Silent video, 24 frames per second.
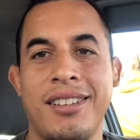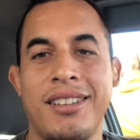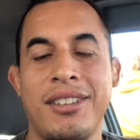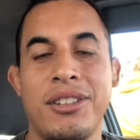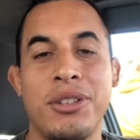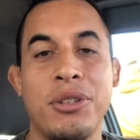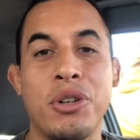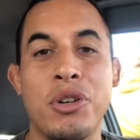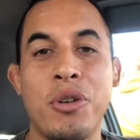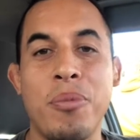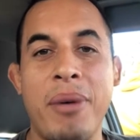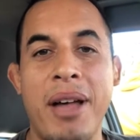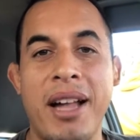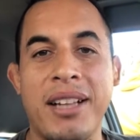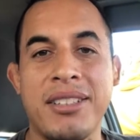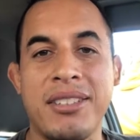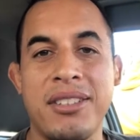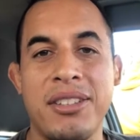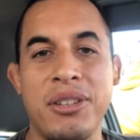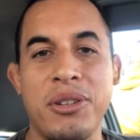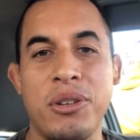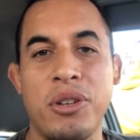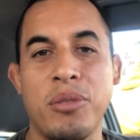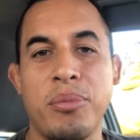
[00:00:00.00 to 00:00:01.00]
You'll go back to
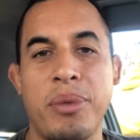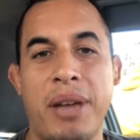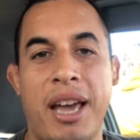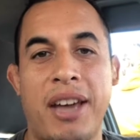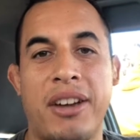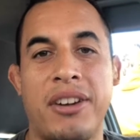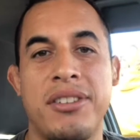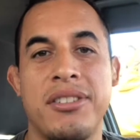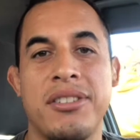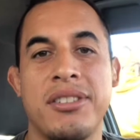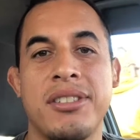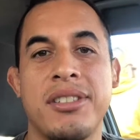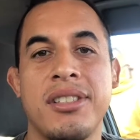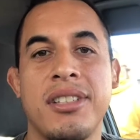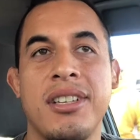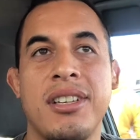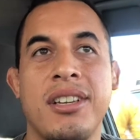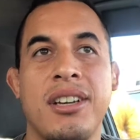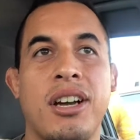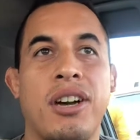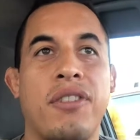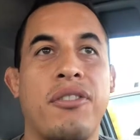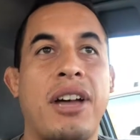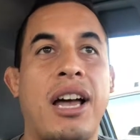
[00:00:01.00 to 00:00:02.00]
the old patterns
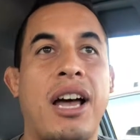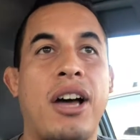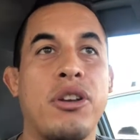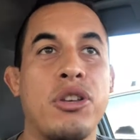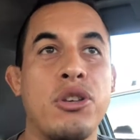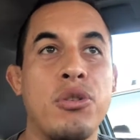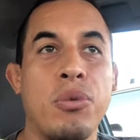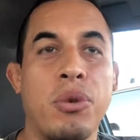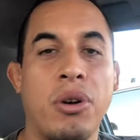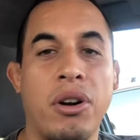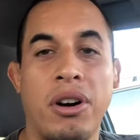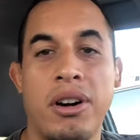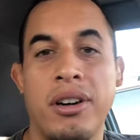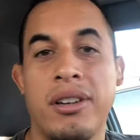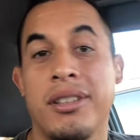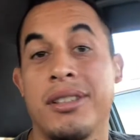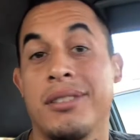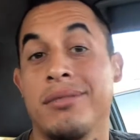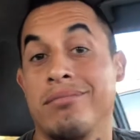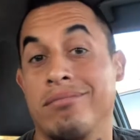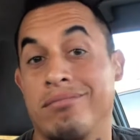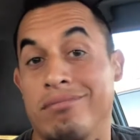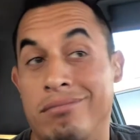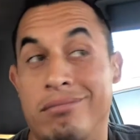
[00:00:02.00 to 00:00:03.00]
of how you were
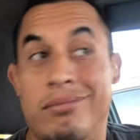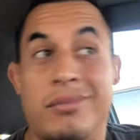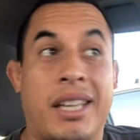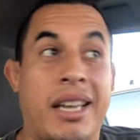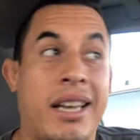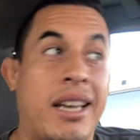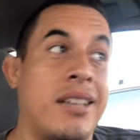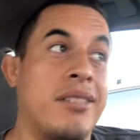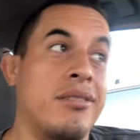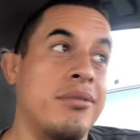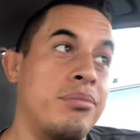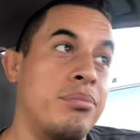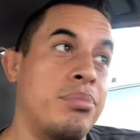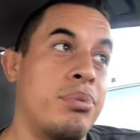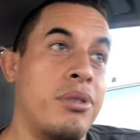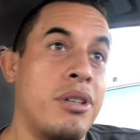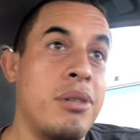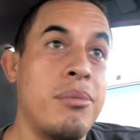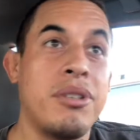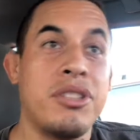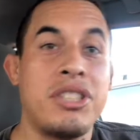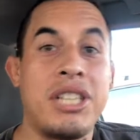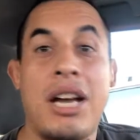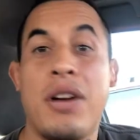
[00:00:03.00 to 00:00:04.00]
and
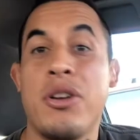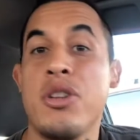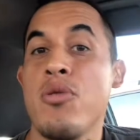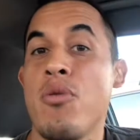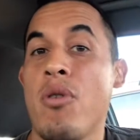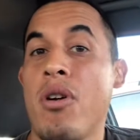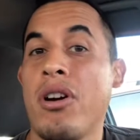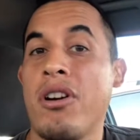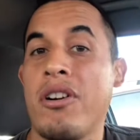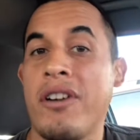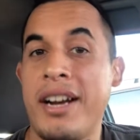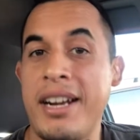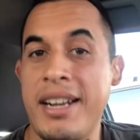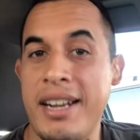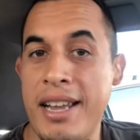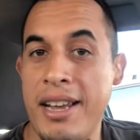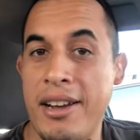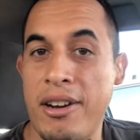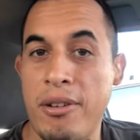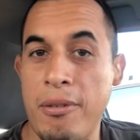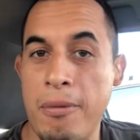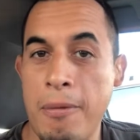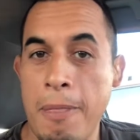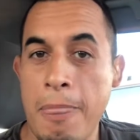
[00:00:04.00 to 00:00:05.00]
pretty much how you are right
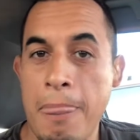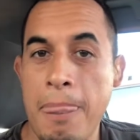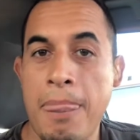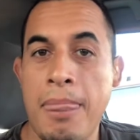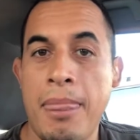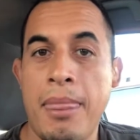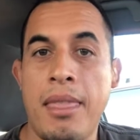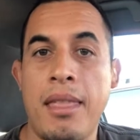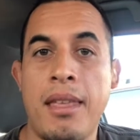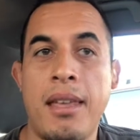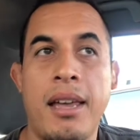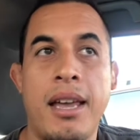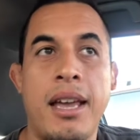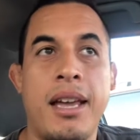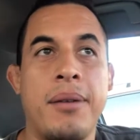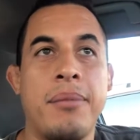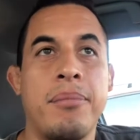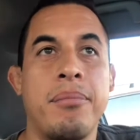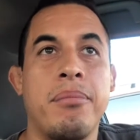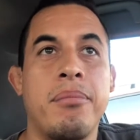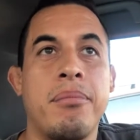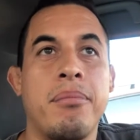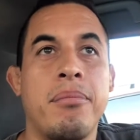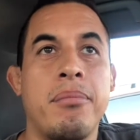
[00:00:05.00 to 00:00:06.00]
now.
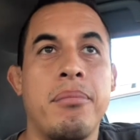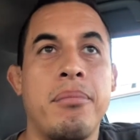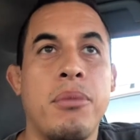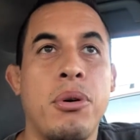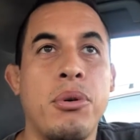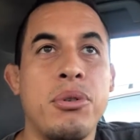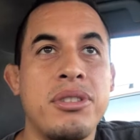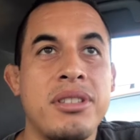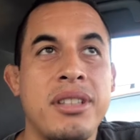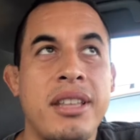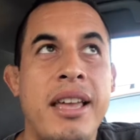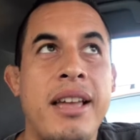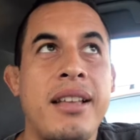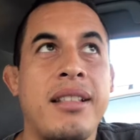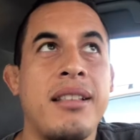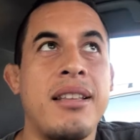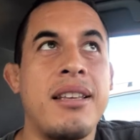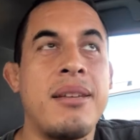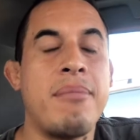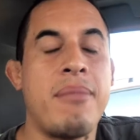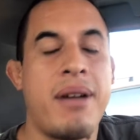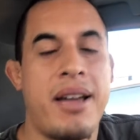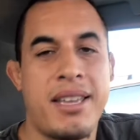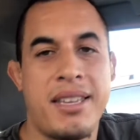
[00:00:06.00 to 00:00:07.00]
And most
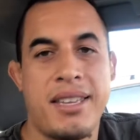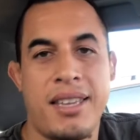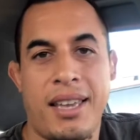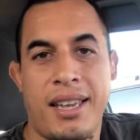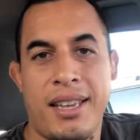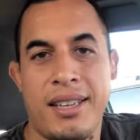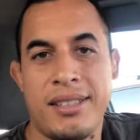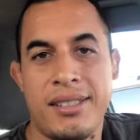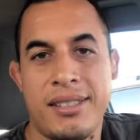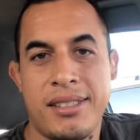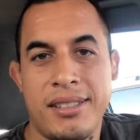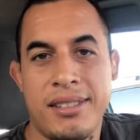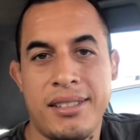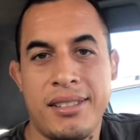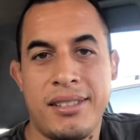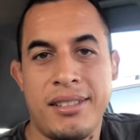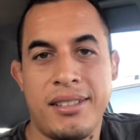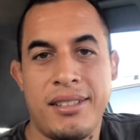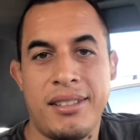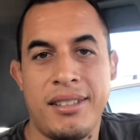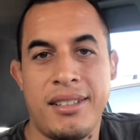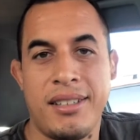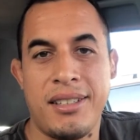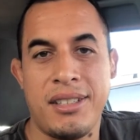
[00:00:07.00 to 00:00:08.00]
likely, my guess
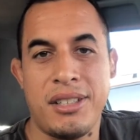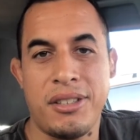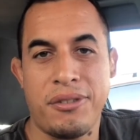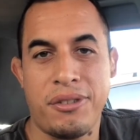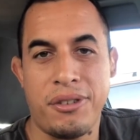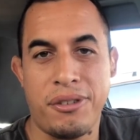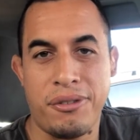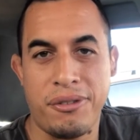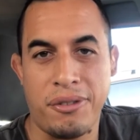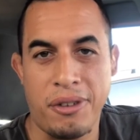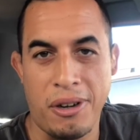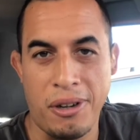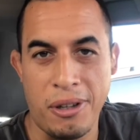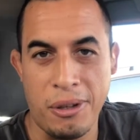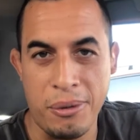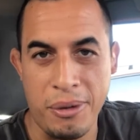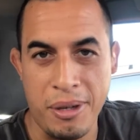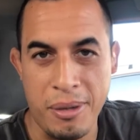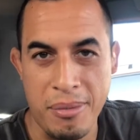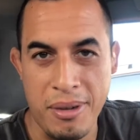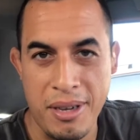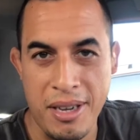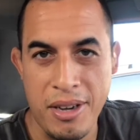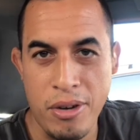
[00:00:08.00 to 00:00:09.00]
is if you're
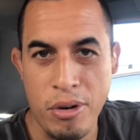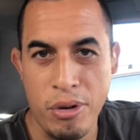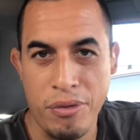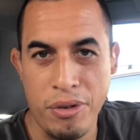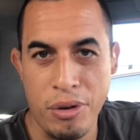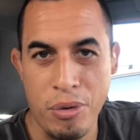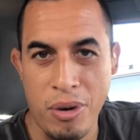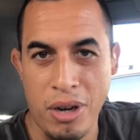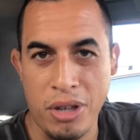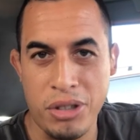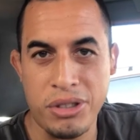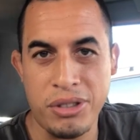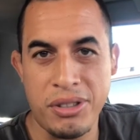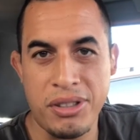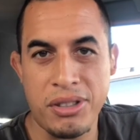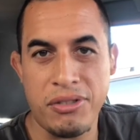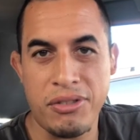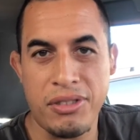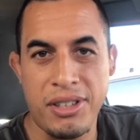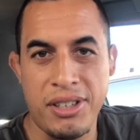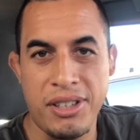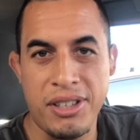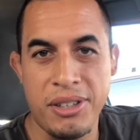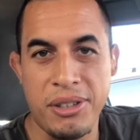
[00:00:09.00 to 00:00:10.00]
following me or if you're watching this
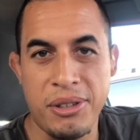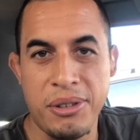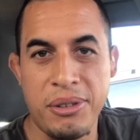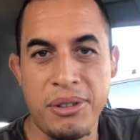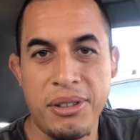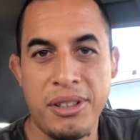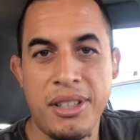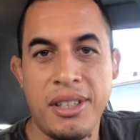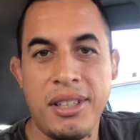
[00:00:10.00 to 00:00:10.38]
video,